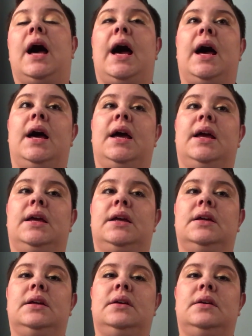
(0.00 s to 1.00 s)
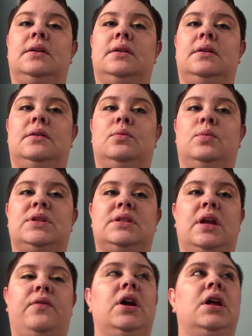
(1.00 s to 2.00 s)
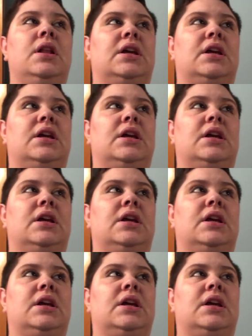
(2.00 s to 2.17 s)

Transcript: I was never,